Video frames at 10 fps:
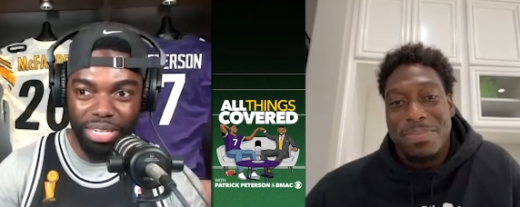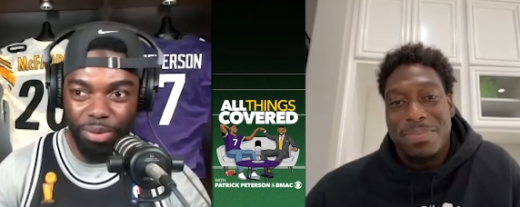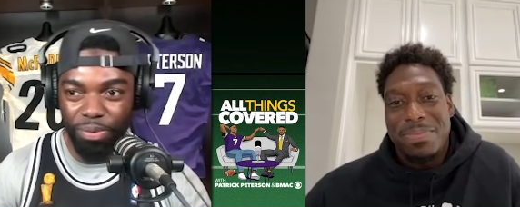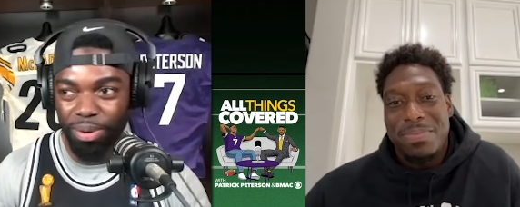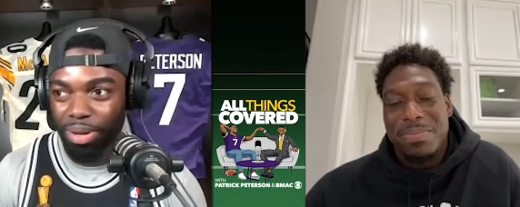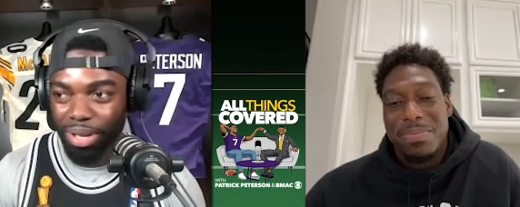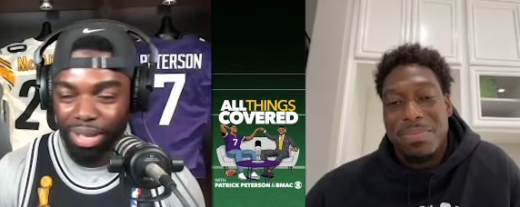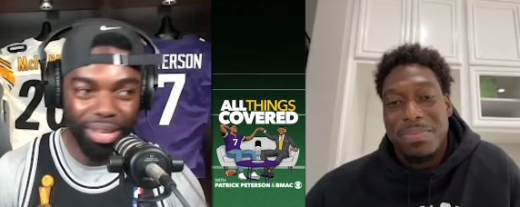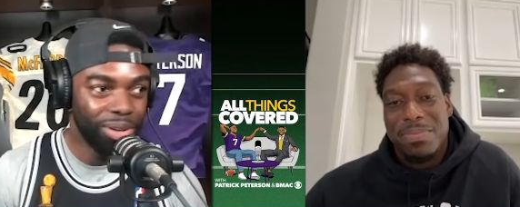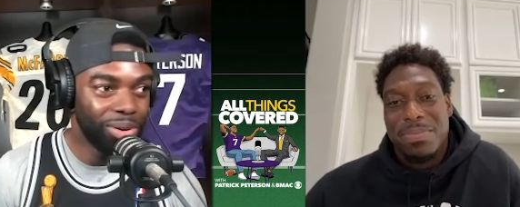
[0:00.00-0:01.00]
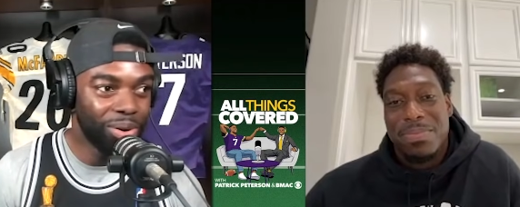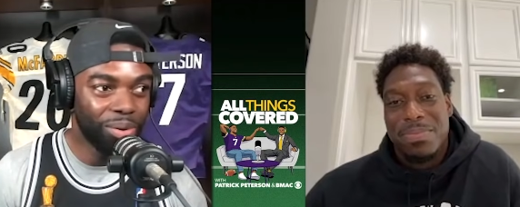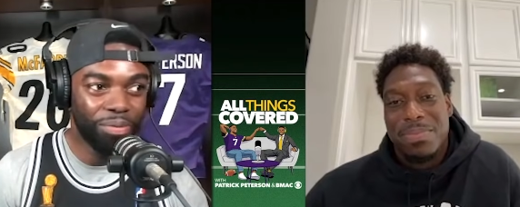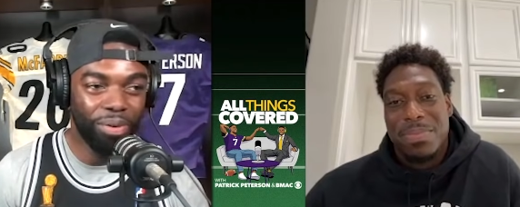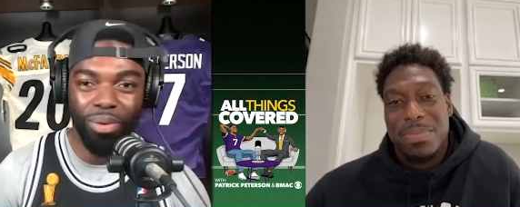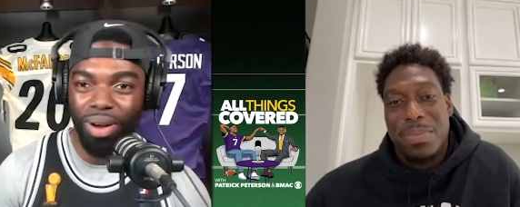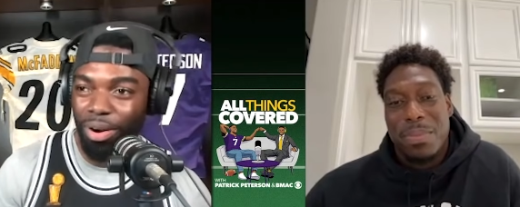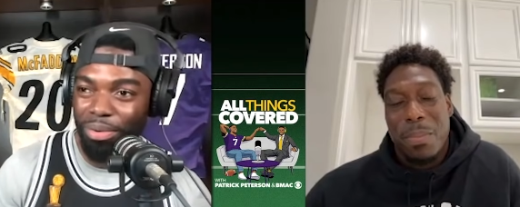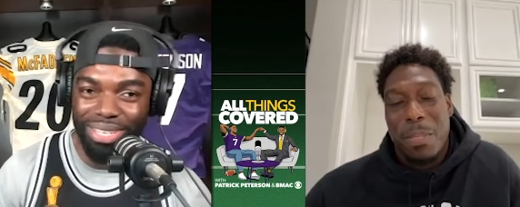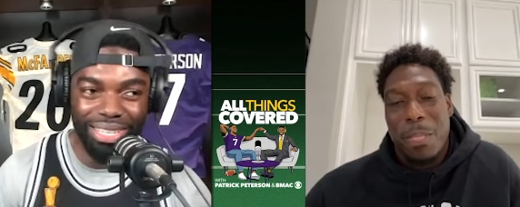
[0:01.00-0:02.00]
Speaker 1: different, you know,
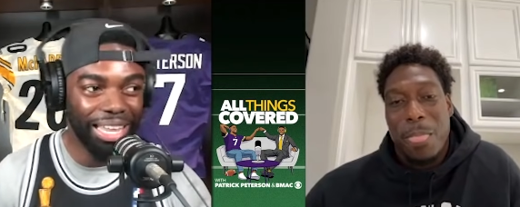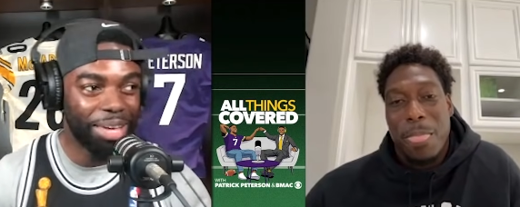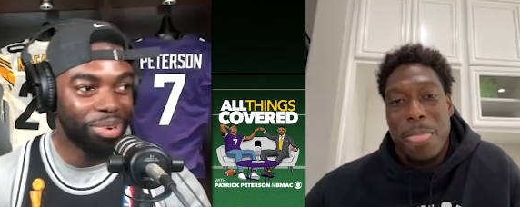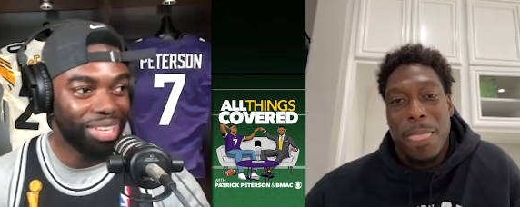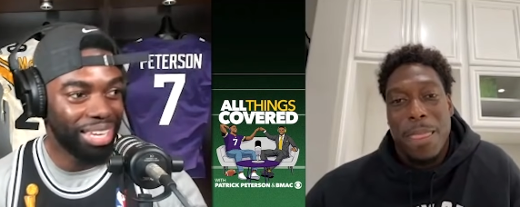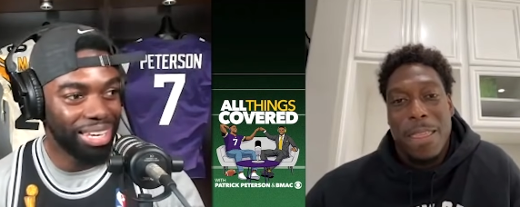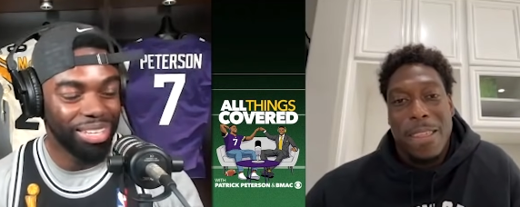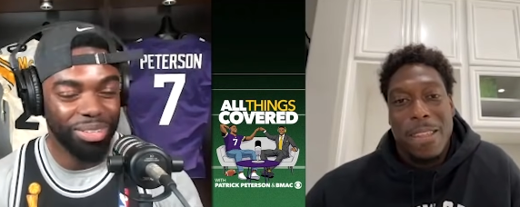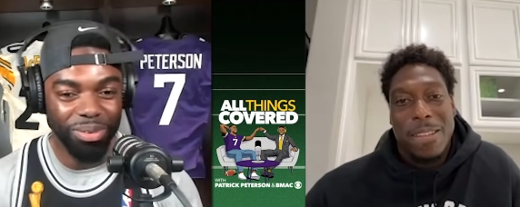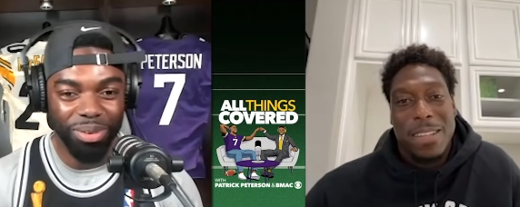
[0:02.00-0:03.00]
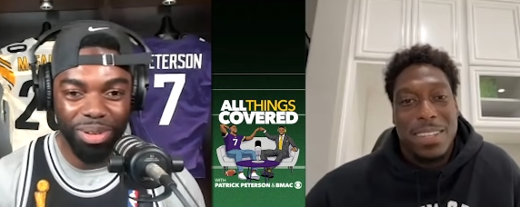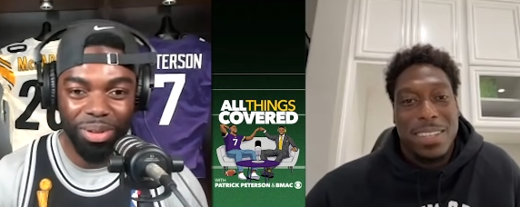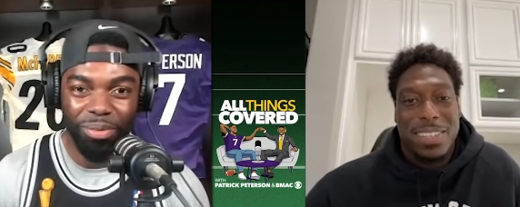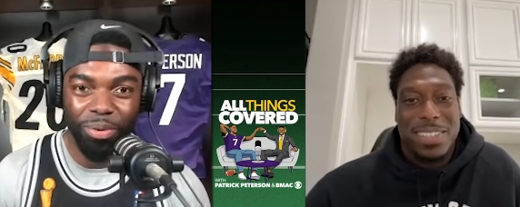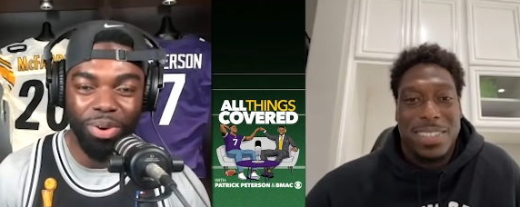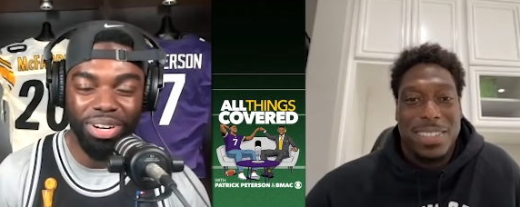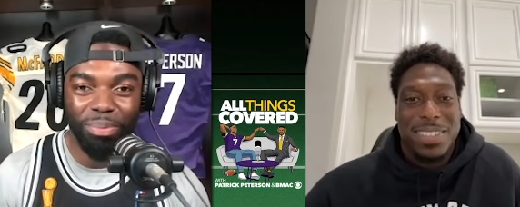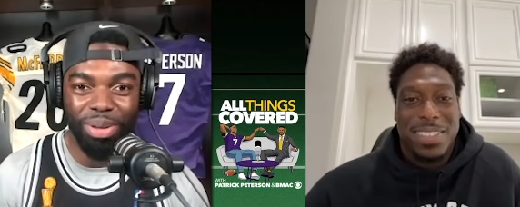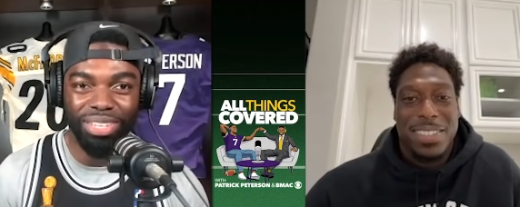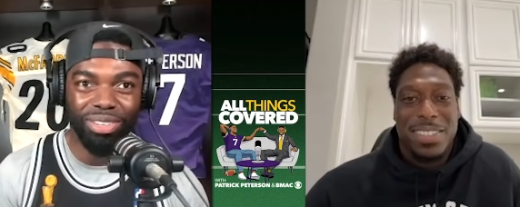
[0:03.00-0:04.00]
Ferraris and Lamborghinis for one of the
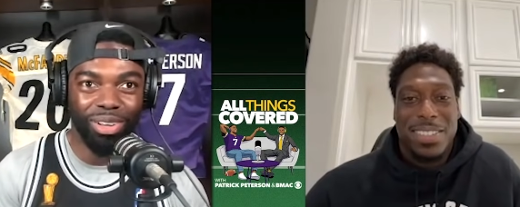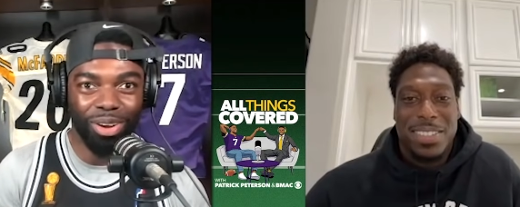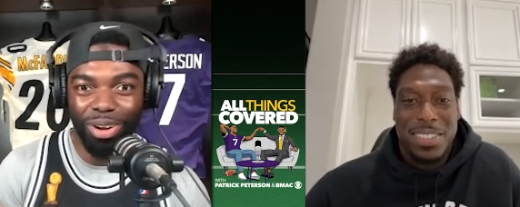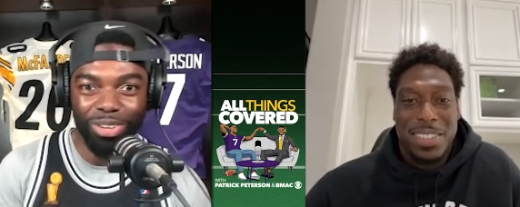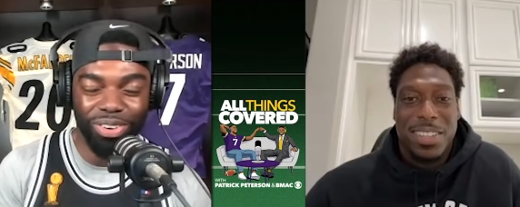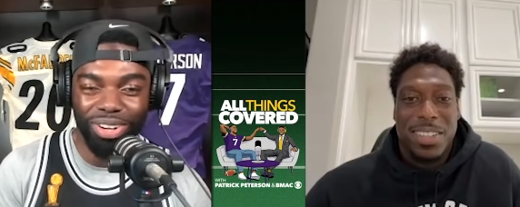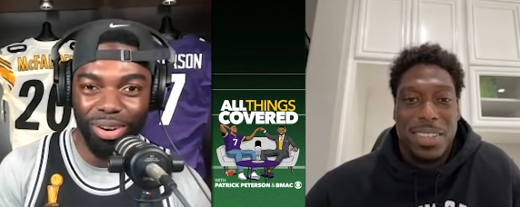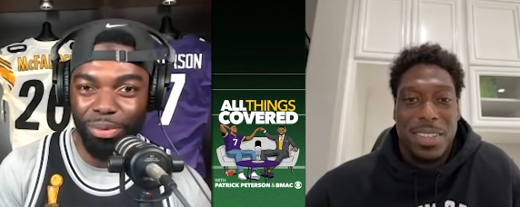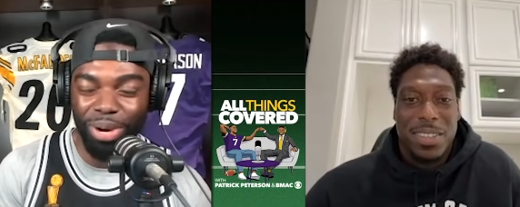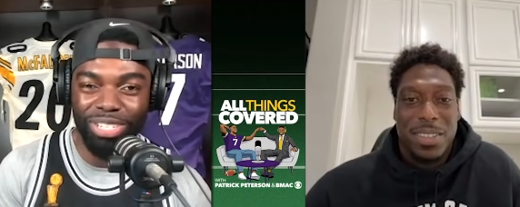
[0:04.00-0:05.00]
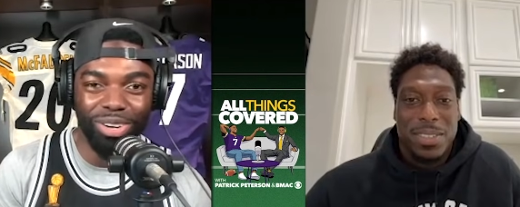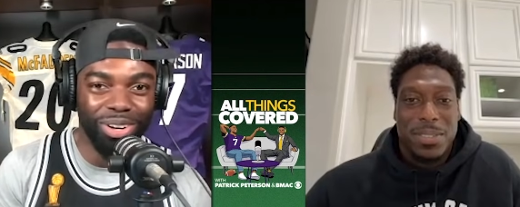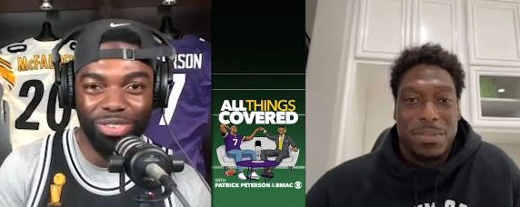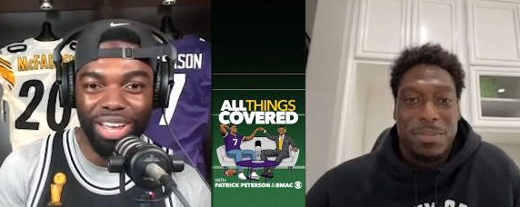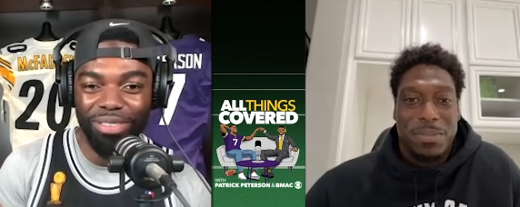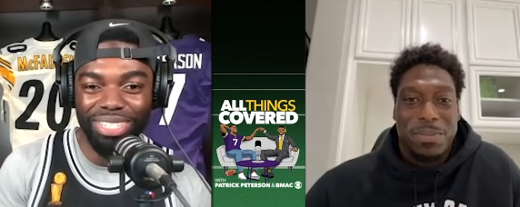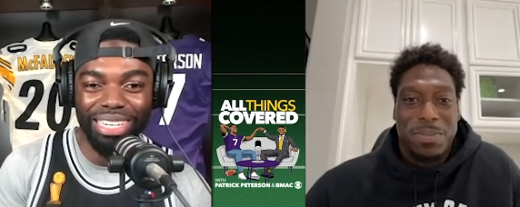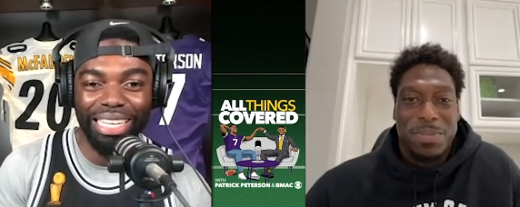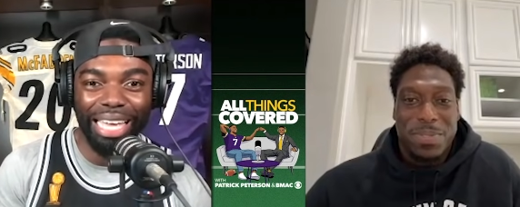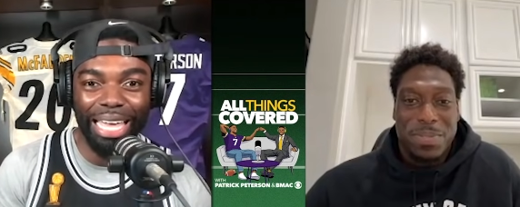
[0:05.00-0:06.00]
best car uh, race car drivers in
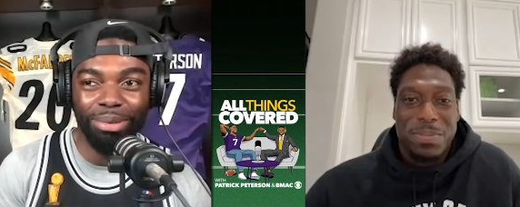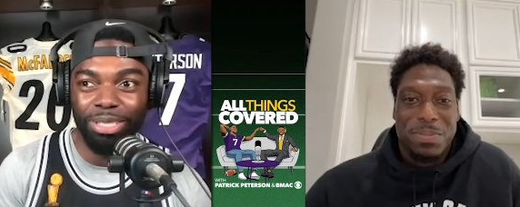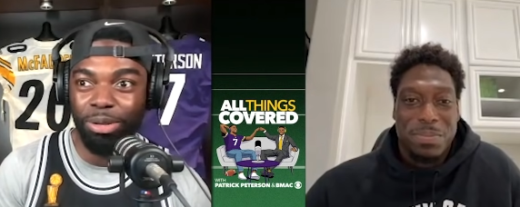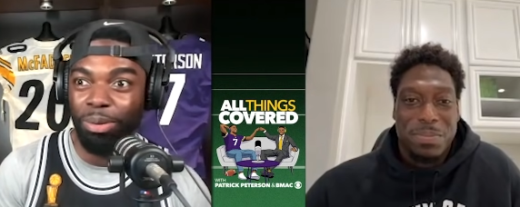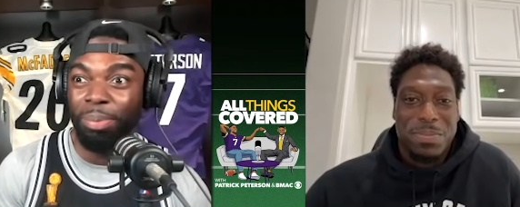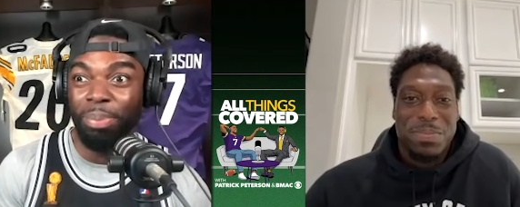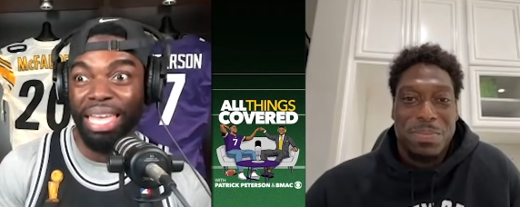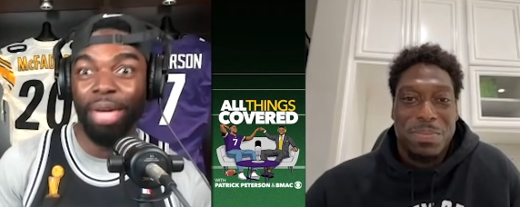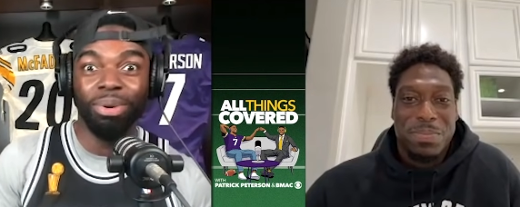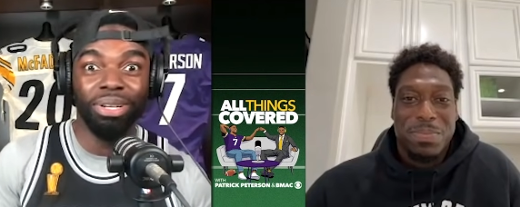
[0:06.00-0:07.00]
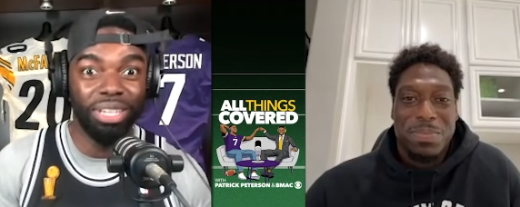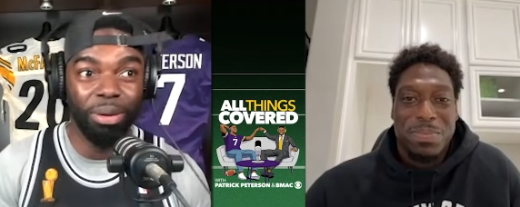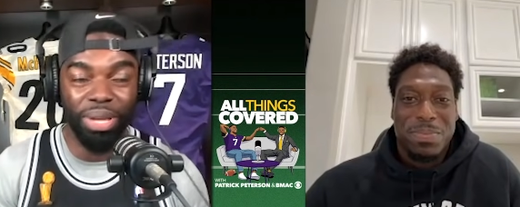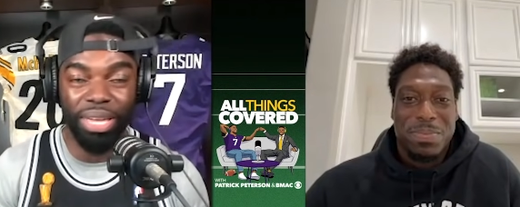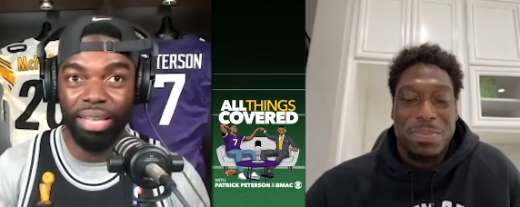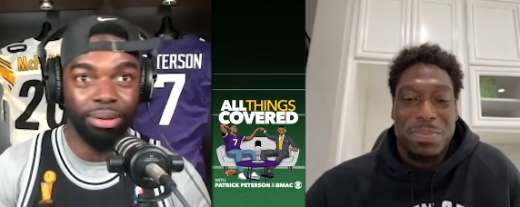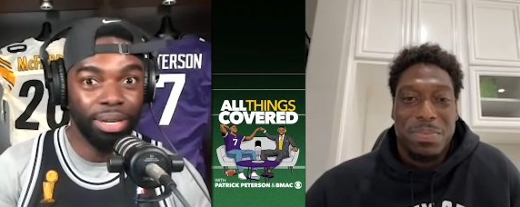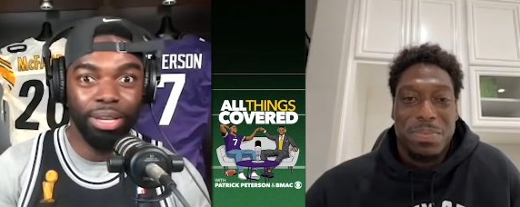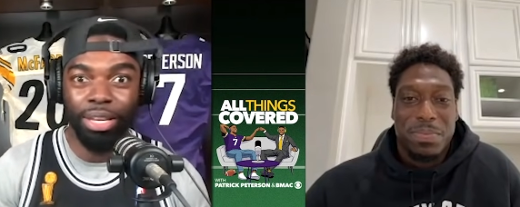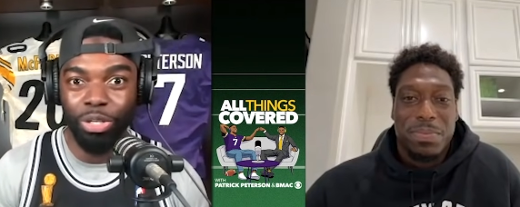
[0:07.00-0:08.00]
the game to be able to jump in and,
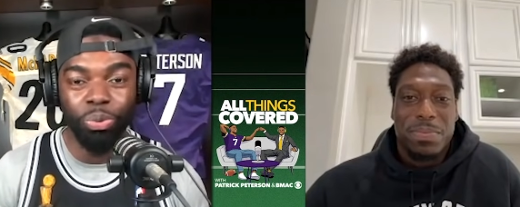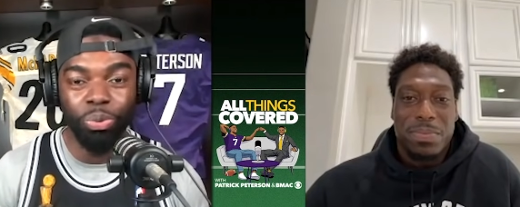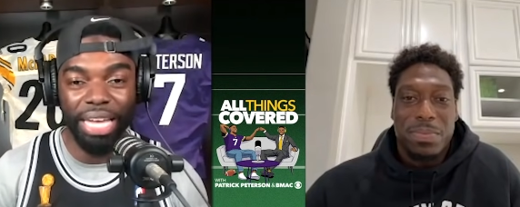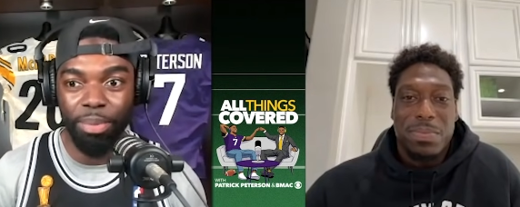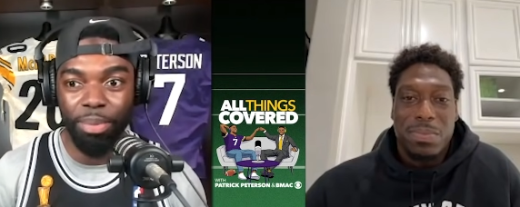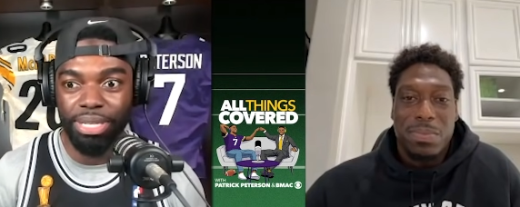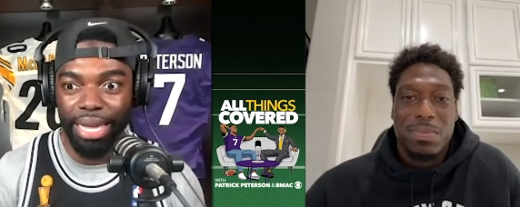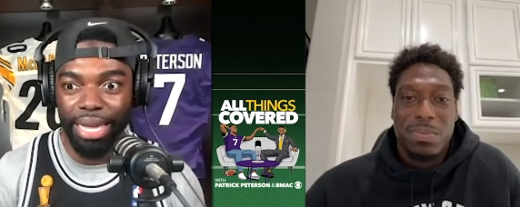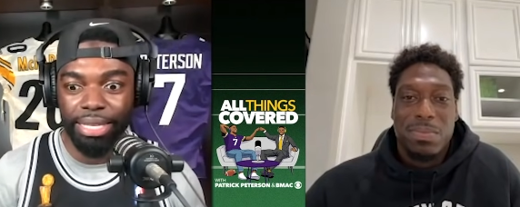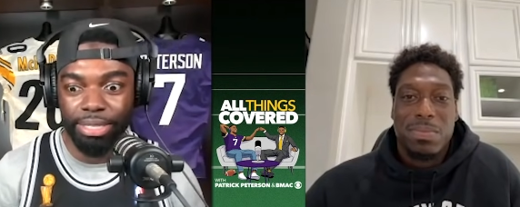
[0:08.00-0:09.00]
and do damage that